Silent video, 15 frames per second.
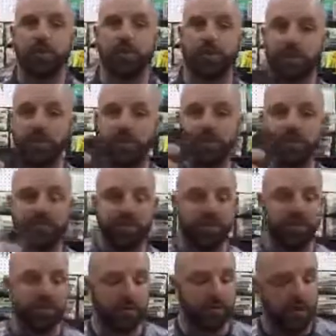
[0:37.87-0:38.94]
for this to stick
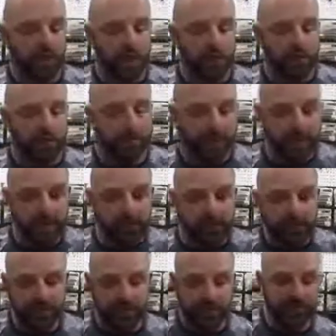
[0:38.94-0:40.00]
to. But you got your
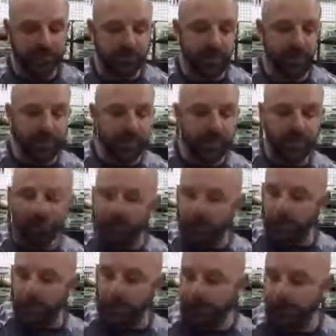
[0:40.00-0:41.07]
suction cup base
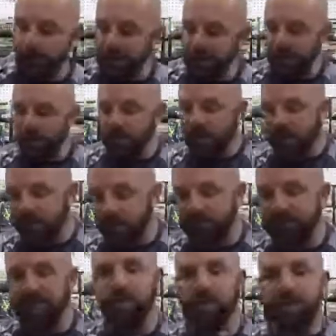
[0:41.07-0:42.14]
here. You got this
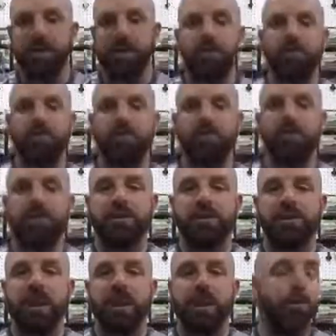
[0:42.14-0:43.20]
deal here, which is the
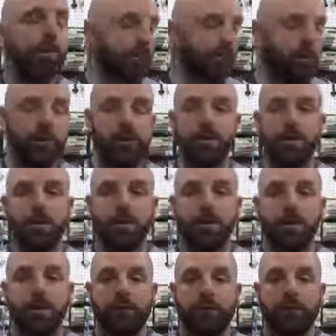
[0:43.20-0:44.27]
clamp for your
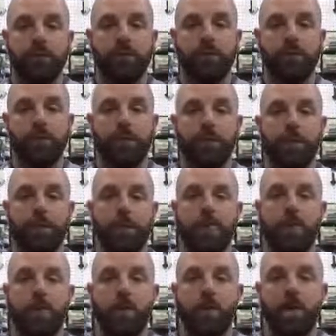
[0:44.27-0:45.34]
filler spool.
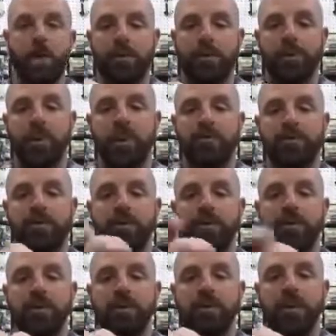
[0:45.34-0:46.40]
We got threads
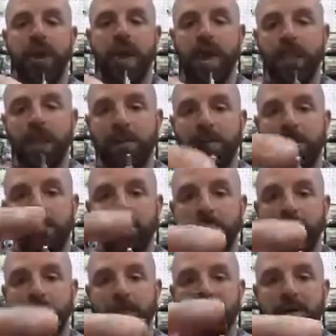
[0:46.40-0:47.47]
here, and we have
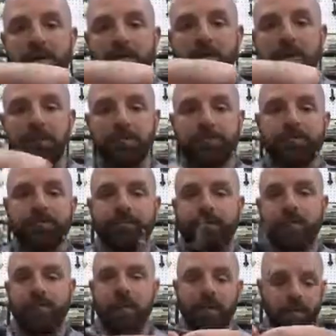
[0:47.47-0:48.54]
threads here.
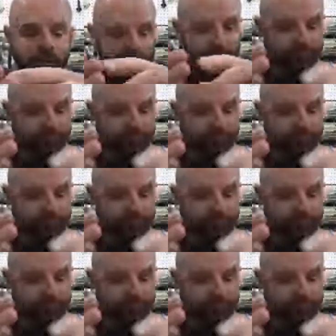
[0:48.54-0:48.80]
Okay.